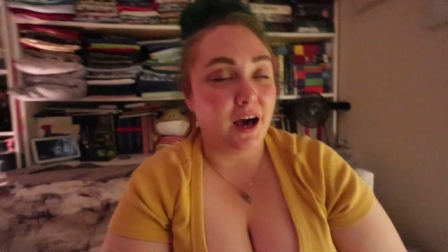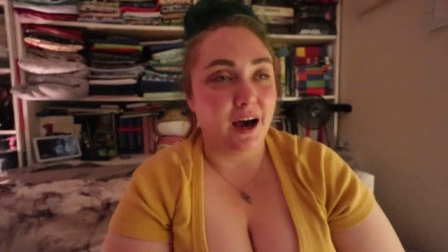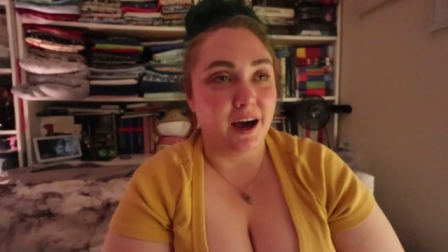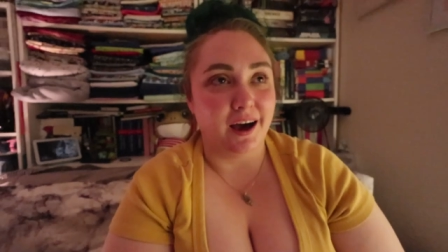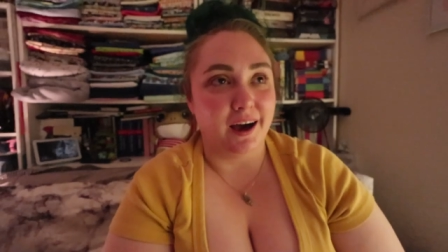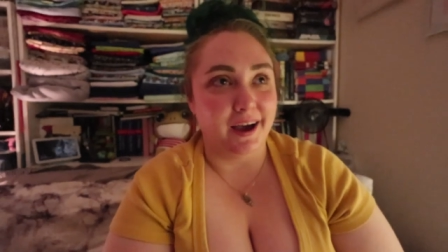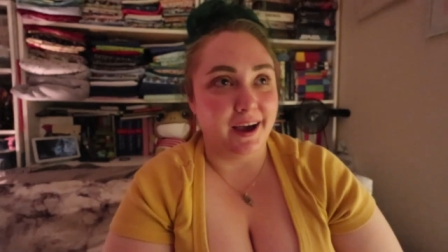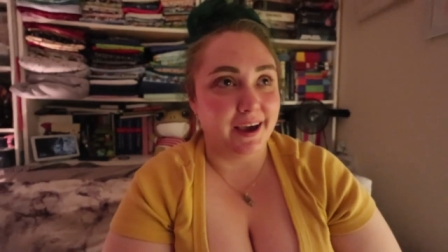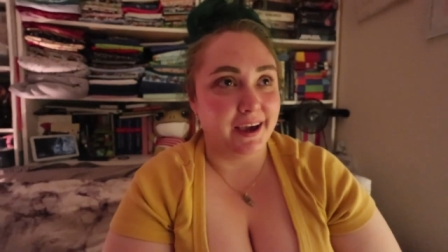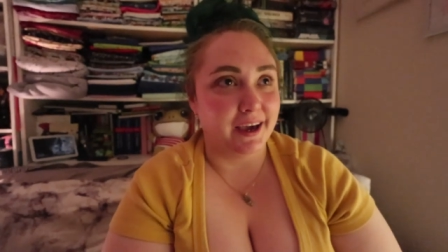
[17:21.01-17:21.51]

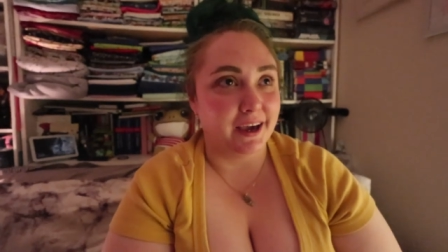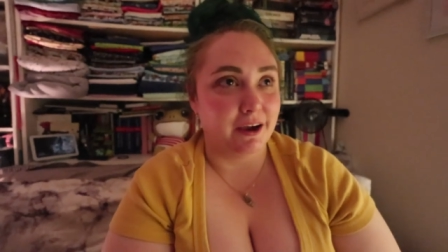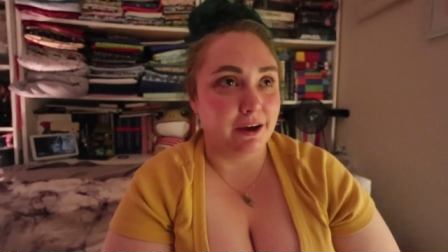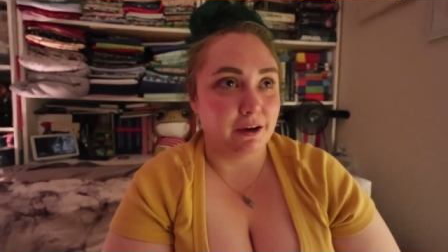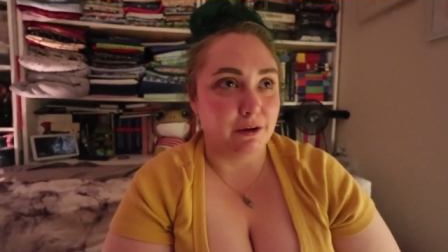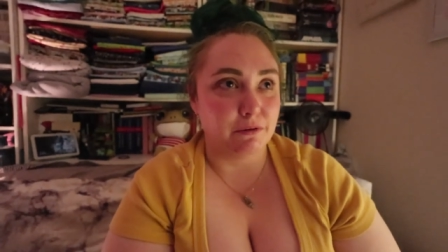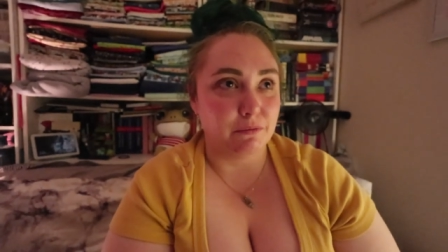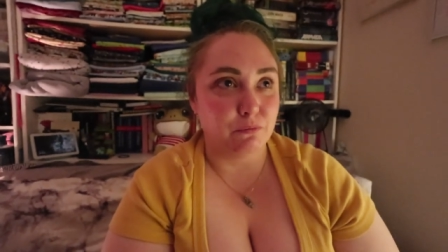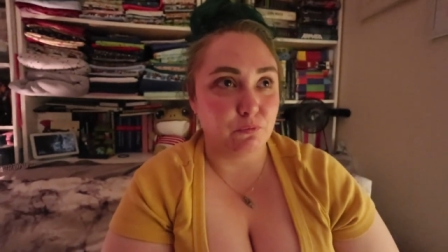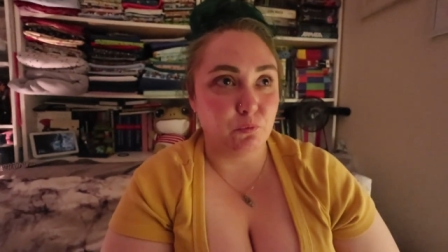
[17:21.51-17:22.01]

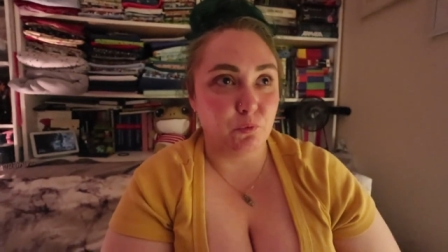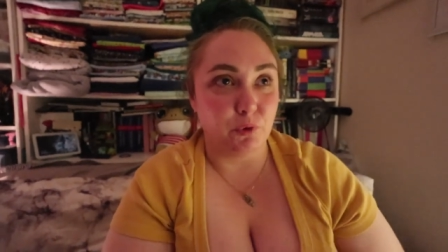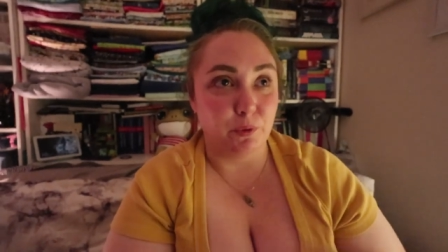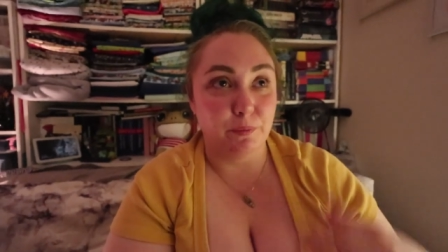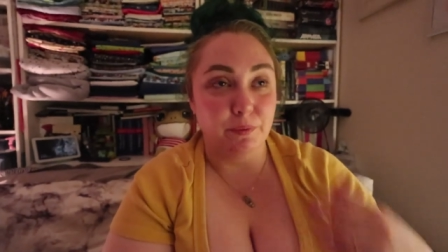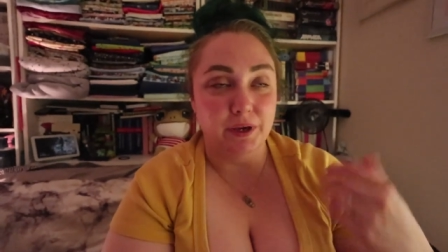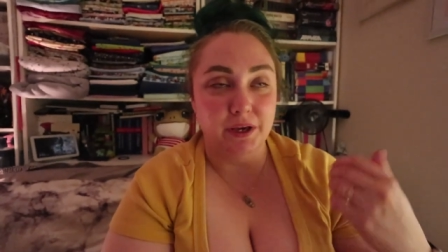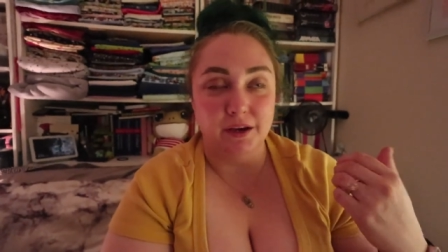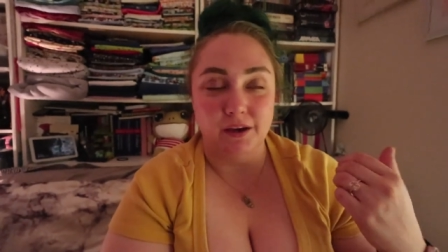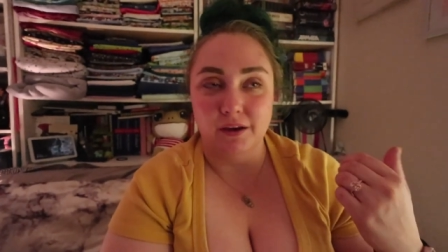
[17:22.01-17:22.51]
I will
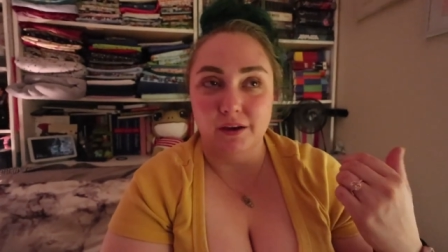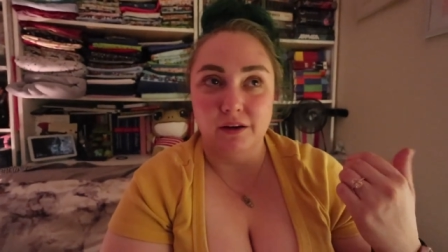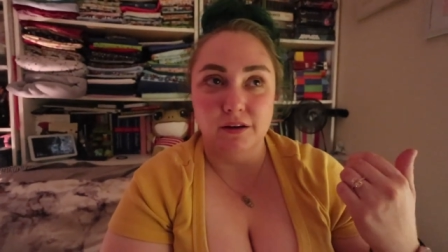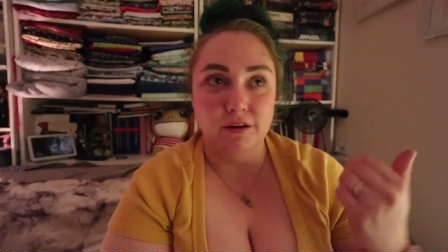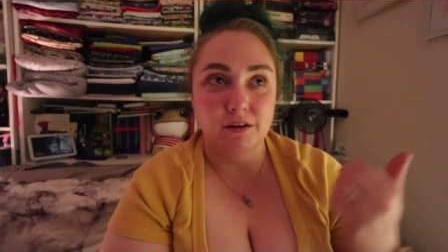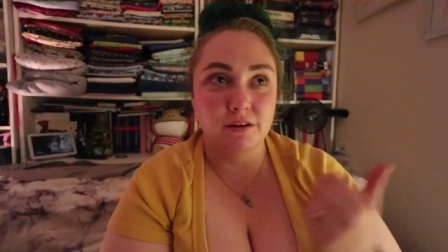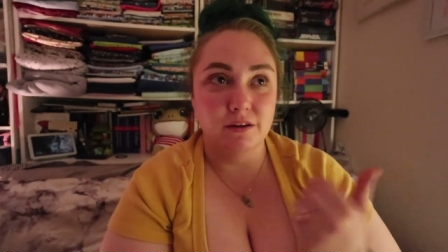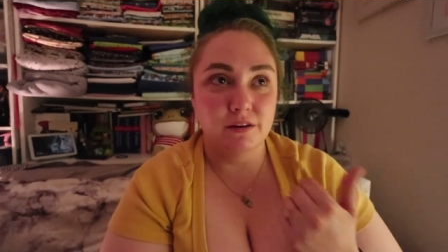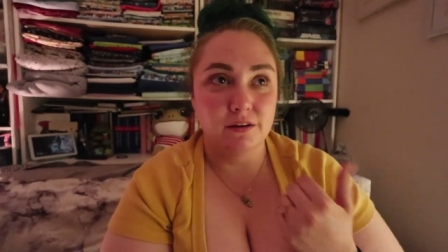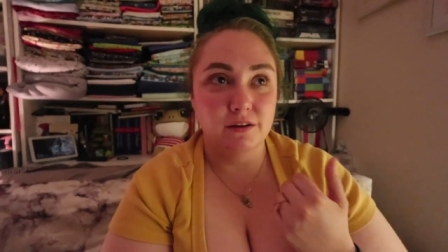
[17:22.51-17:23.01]
be
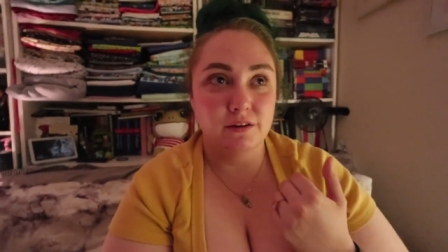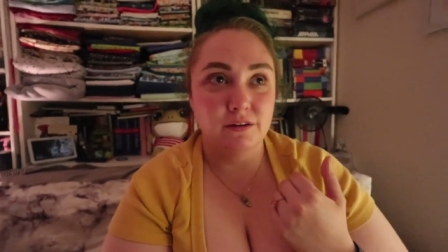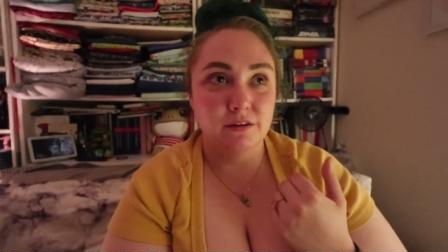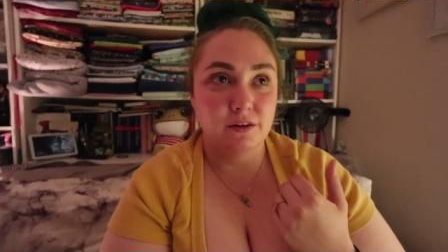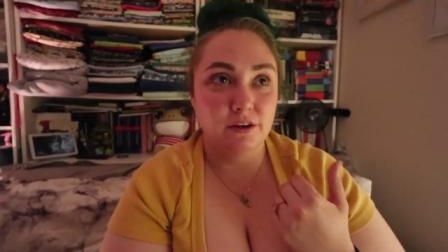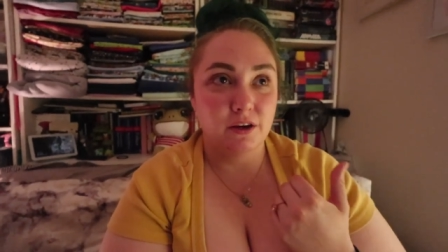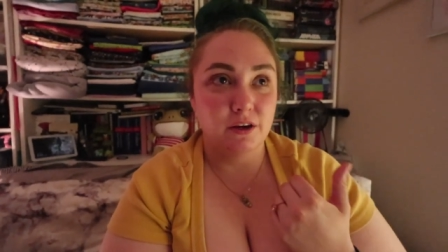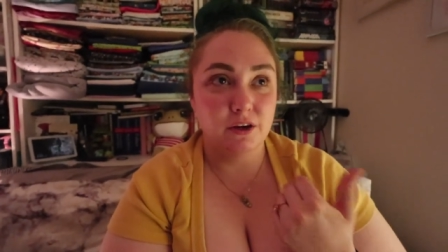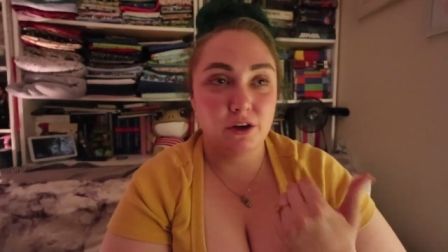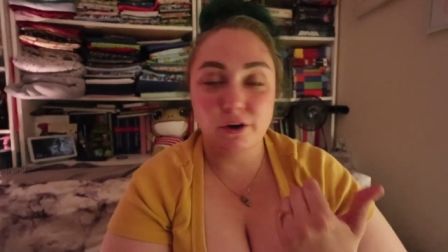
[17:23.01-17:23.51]

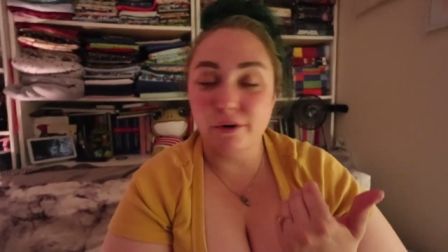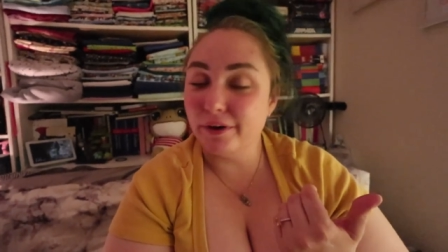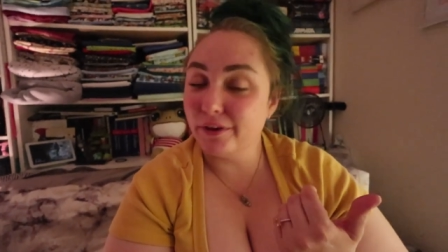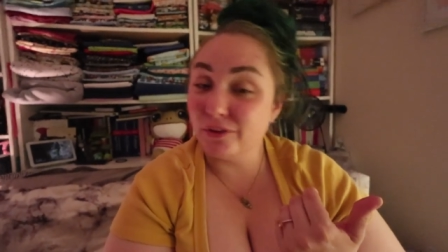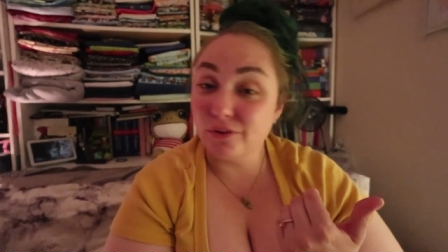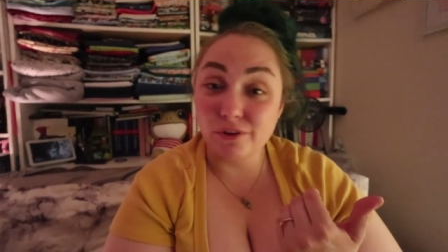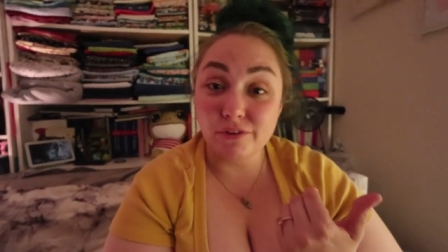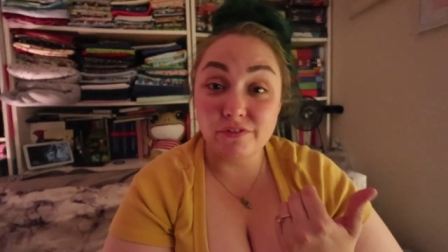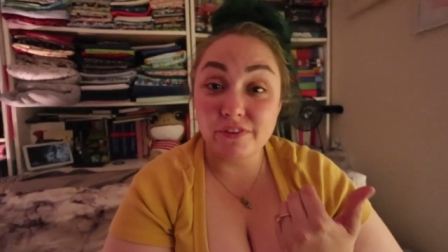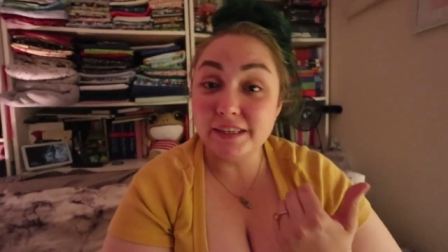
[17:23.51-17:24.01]
going
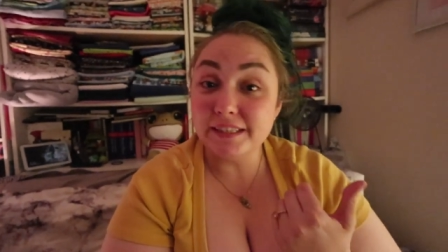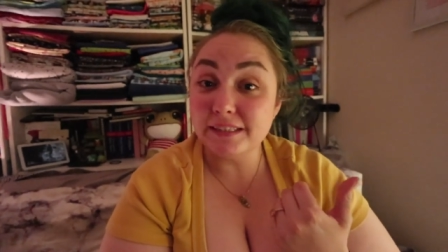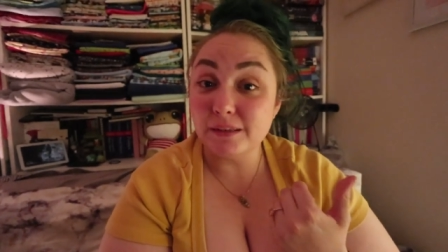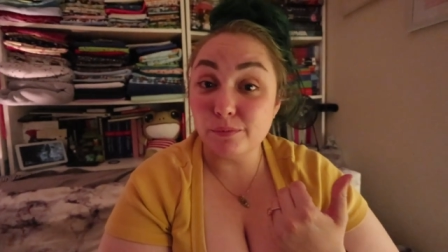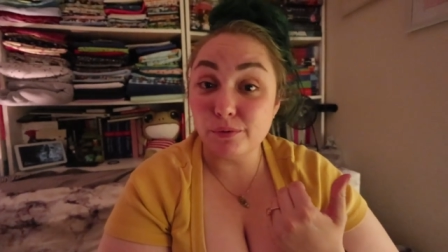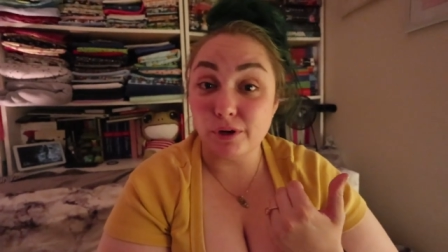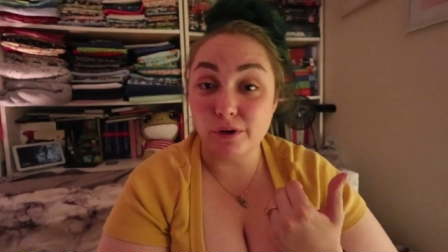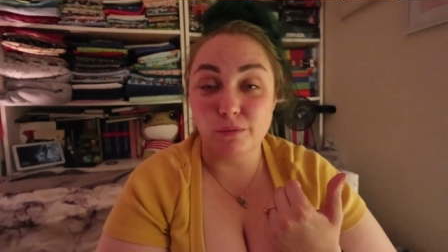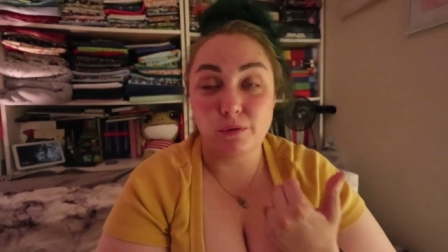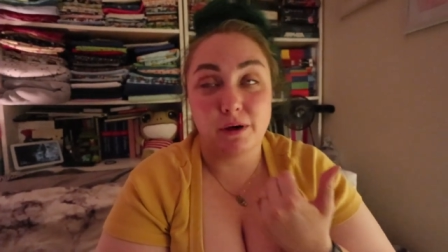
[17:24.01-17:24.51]
through a visa
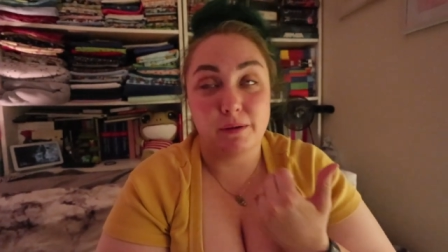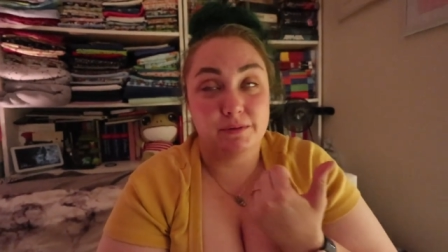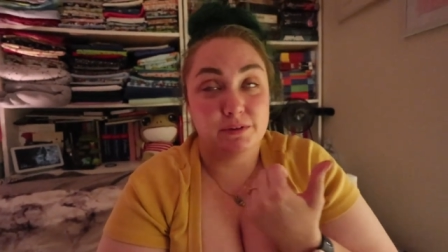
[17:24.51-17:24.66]
pro- well,